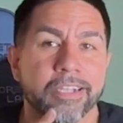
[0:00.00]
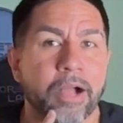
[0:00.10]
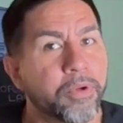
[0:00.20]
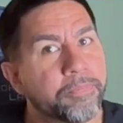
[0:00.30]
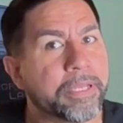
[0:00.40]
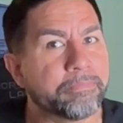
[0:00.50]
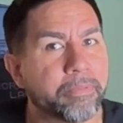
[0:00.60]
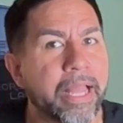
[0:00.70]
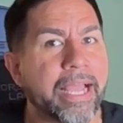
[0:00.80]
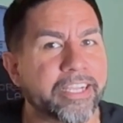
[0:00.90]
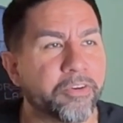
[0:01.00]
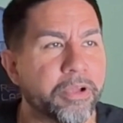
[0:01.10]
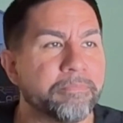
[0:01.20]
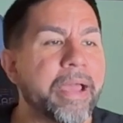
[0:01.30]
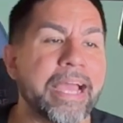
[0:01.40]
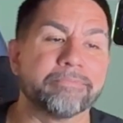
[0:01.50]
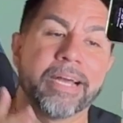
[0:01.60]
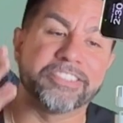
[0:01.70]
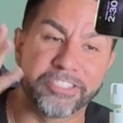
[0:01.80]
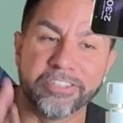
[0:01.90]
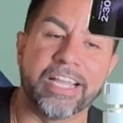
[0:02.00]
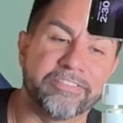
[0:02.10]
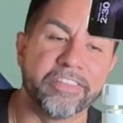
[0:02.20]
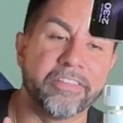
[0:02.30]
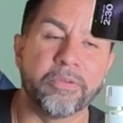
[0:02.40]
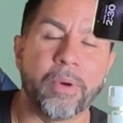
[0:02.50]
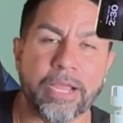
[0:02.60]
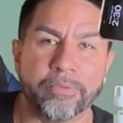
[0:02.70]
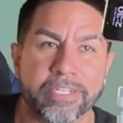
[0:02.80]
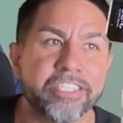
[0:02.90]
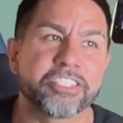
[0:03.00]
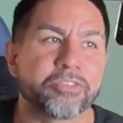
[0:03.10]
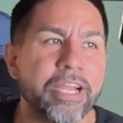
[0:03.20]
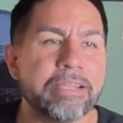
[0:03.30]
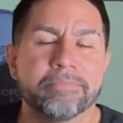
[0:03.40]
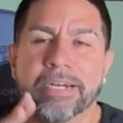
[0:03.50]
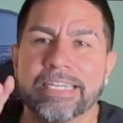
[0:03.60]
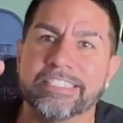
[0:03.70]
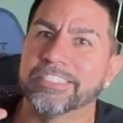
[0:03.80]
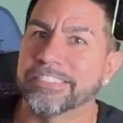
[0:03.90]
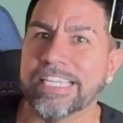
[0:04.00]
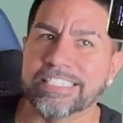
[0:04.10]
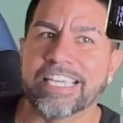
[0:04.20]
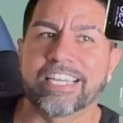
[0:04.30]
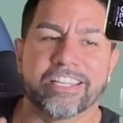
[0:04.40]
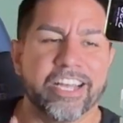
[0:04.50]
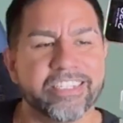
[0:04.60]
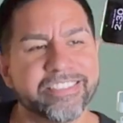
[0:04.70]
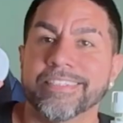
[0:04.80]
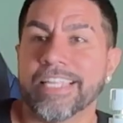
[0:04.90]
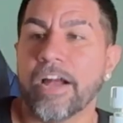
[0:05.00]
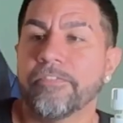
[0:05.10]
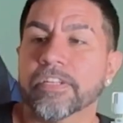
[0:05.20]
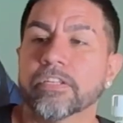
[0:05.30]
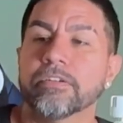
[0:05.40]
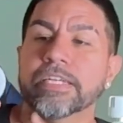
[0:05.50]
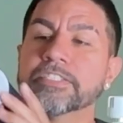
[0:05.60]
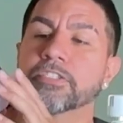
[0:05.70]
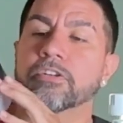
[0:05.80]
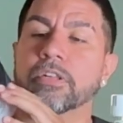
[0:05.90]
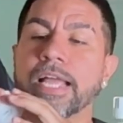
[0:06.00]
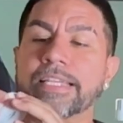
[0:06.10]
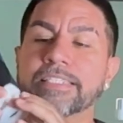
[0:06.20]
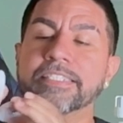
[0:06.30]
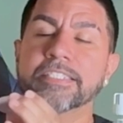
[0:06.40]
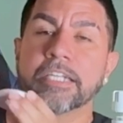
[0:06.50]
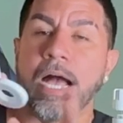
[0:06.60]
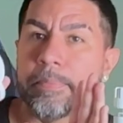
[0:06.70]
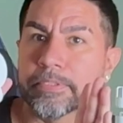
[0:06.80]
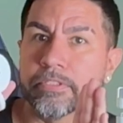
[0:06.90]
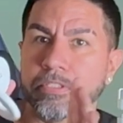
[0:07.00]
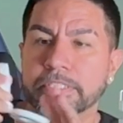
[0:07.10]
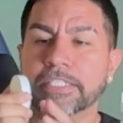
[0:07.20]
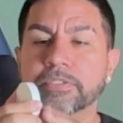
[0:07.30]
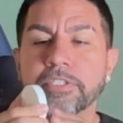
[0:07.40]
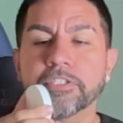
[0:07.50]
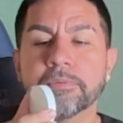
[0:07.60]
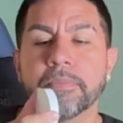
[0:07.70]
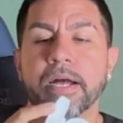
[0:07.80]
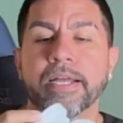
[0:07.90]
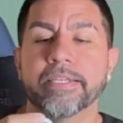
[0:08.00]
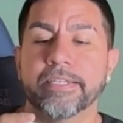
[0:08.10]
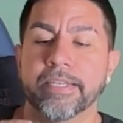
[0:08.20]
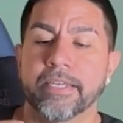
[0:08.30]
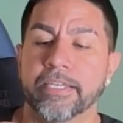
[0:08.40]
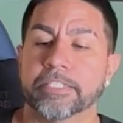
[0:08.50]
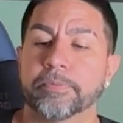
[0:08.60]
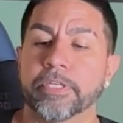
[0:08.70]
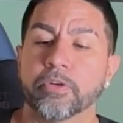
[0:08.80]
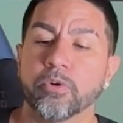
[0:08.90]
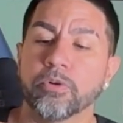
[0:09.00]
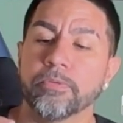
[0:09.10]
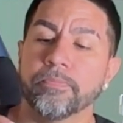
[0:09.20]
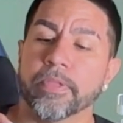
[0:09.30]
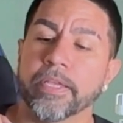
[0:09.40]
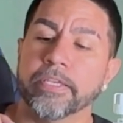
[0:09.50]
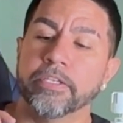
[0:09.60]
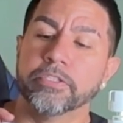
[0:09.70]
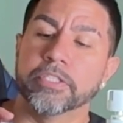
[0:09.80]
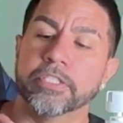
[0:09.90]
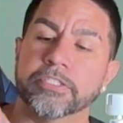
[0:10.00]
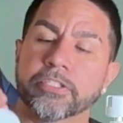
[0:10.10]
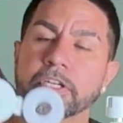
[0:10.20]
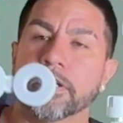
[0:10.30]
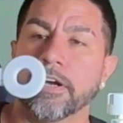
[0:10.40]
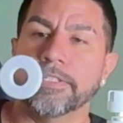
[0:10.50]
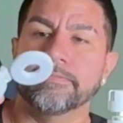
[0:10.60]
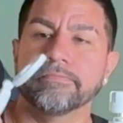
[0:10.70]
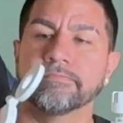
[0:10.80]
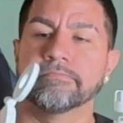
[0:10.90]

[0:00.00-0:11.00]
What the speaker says: I would have picked black going back, but I still love the white one. It looks great, but it just stands out a lot. Now for the little external light. This is an optional accessory you can buy. It's pretty cool. You just turn it on